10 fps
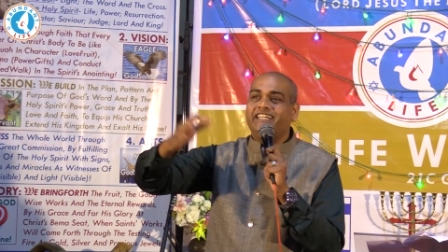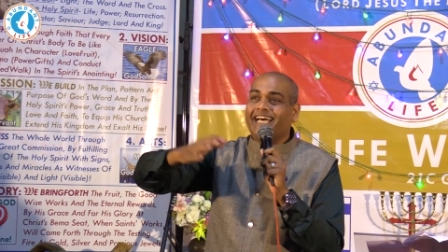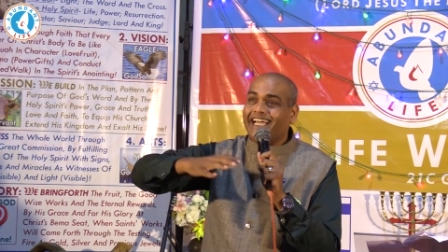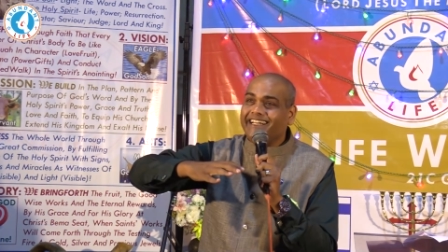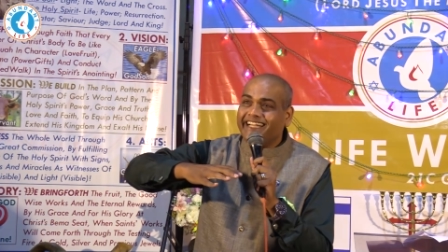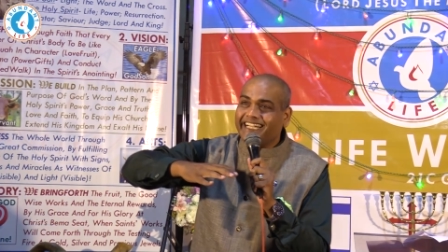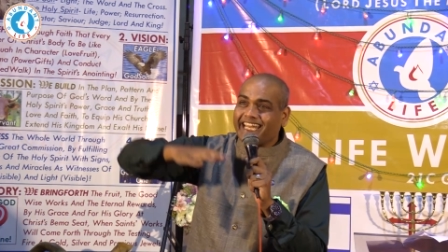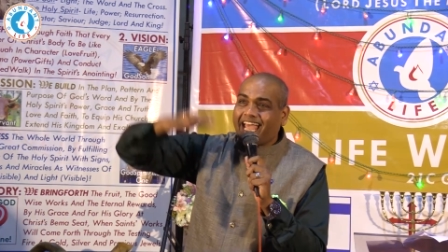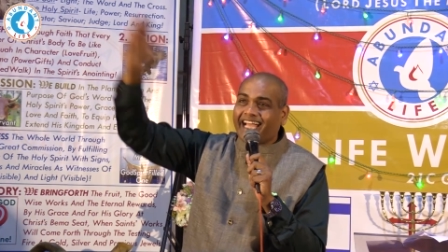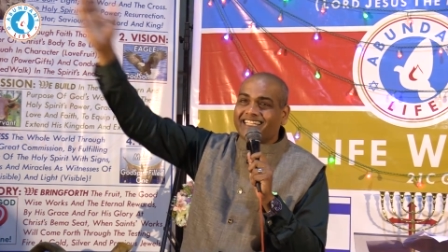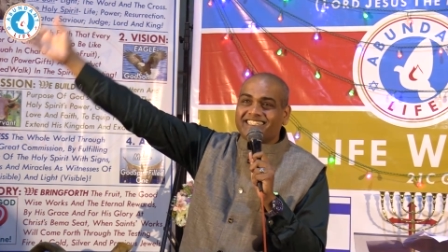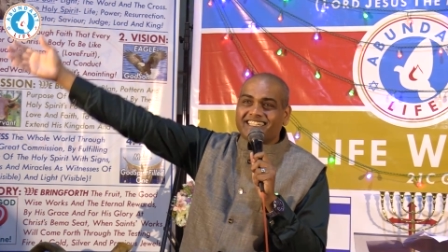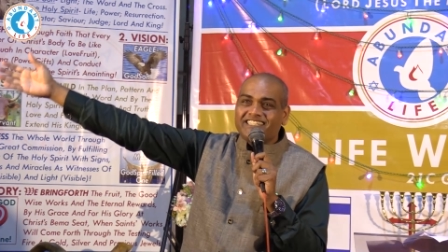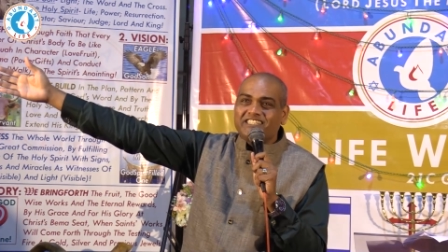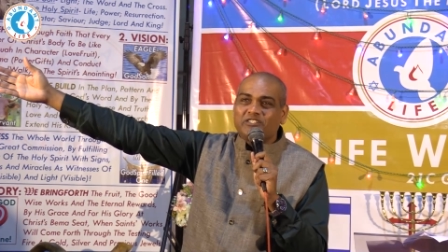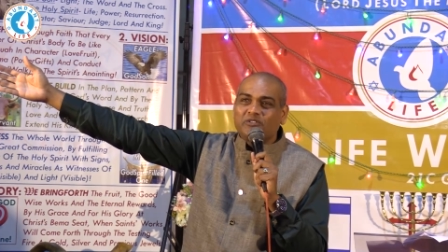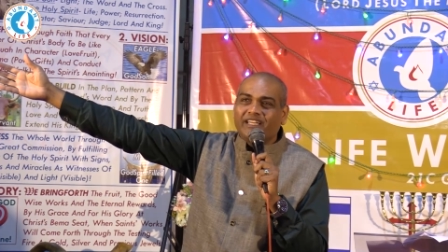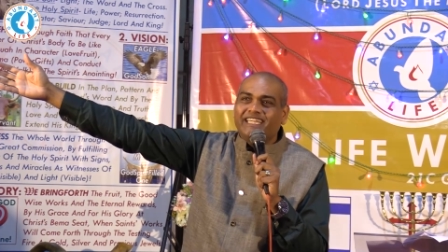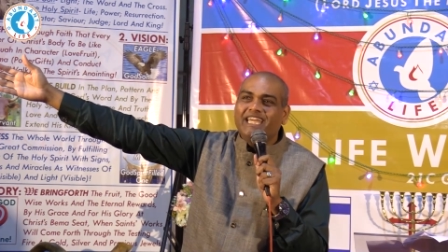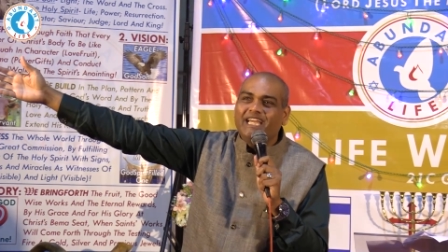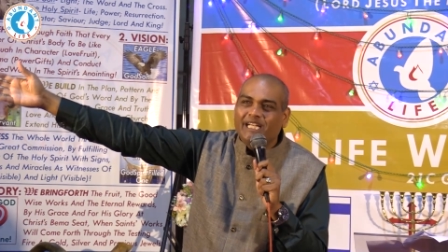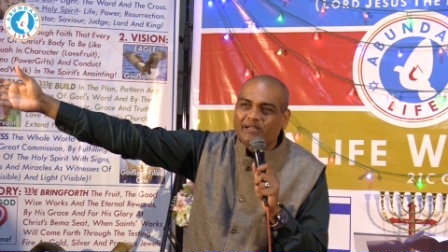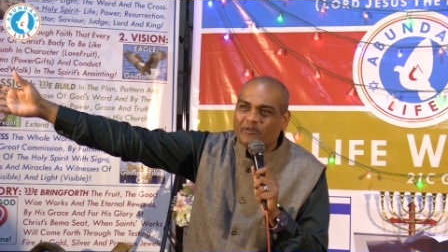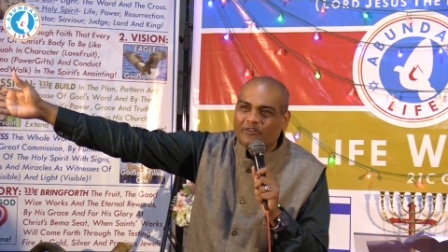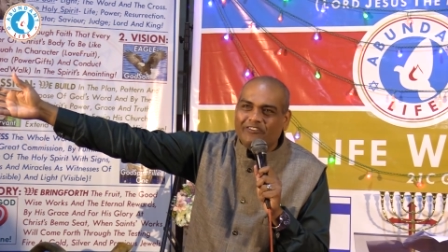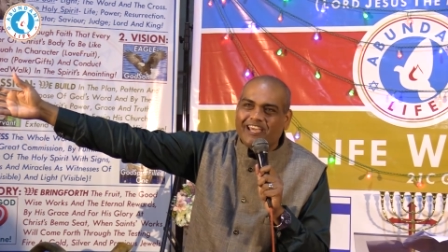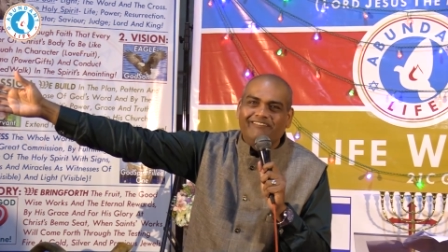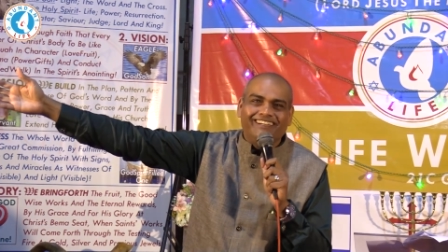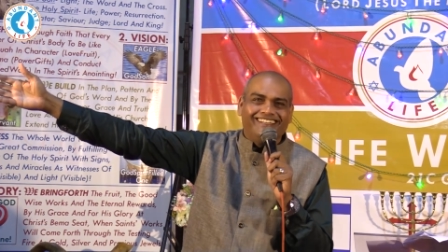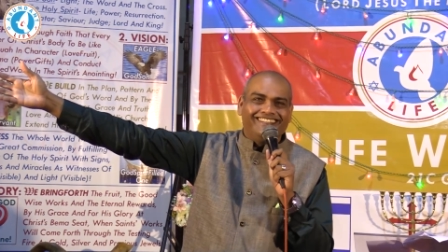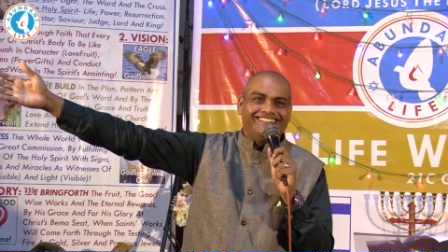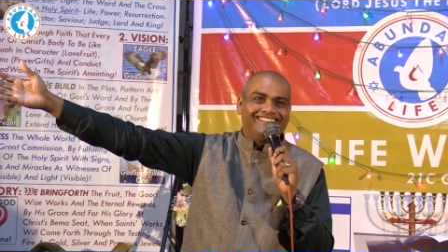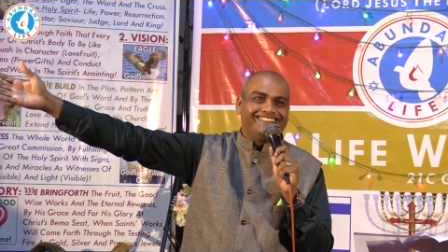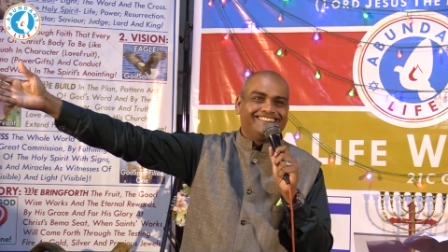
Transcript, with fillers: Direct access to the kingdom of heaven.